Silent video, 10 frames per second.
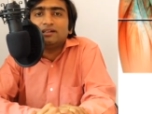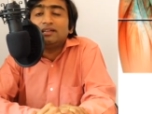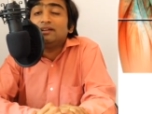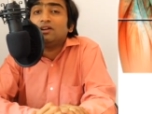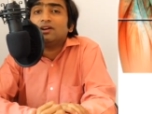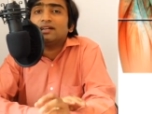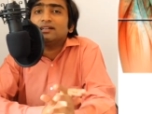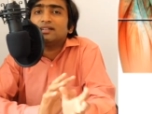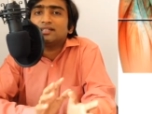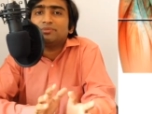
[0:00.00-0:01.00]
he'll not
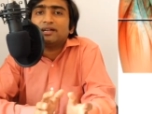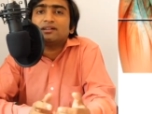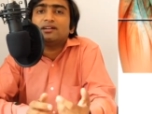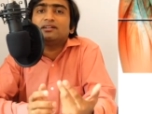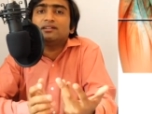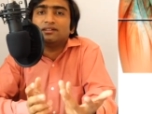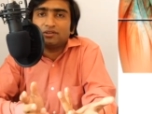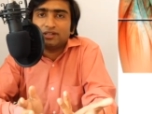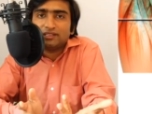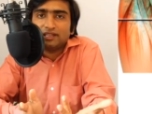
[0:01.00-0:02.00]
get the respect and uh, you
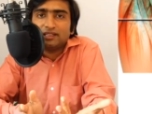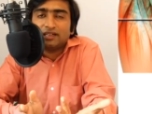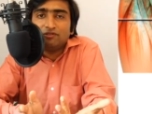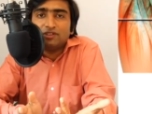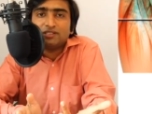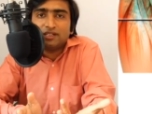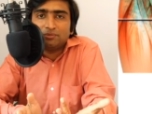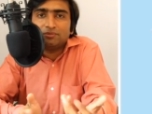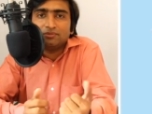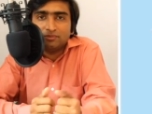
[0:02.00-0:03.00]
can say the
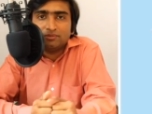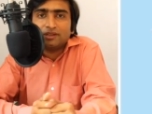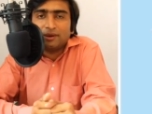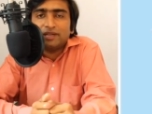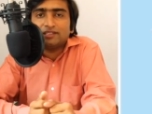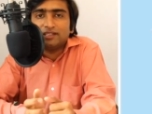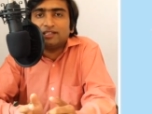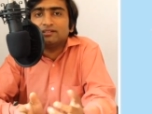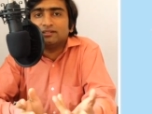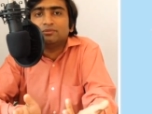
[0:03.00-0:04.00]
convincing
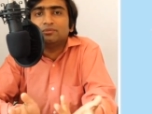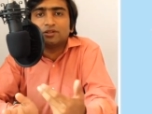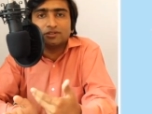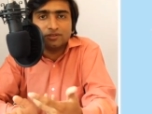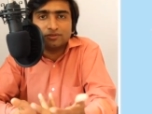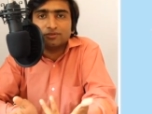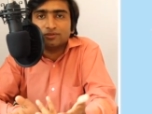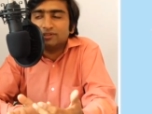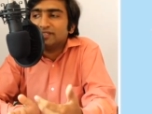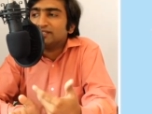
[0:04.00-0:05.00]
capacity because of
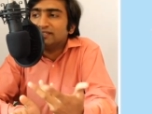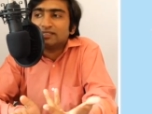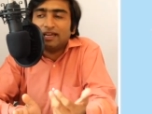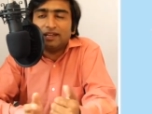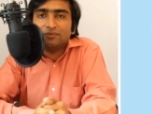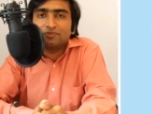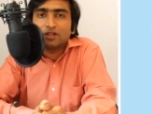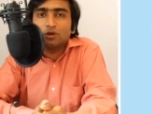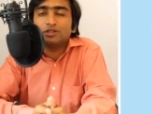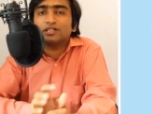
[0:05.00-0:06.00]
just this line.
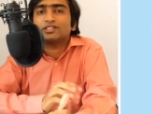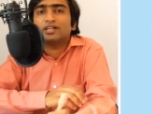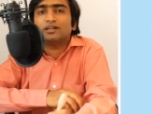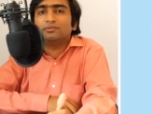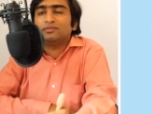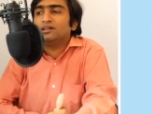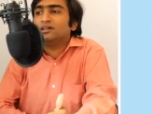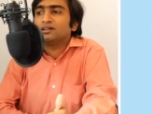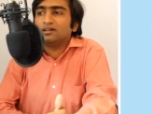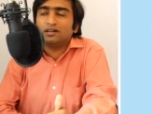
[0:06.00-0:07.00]
Lohitakshaya
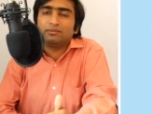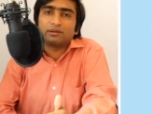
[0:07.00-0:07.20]
uh,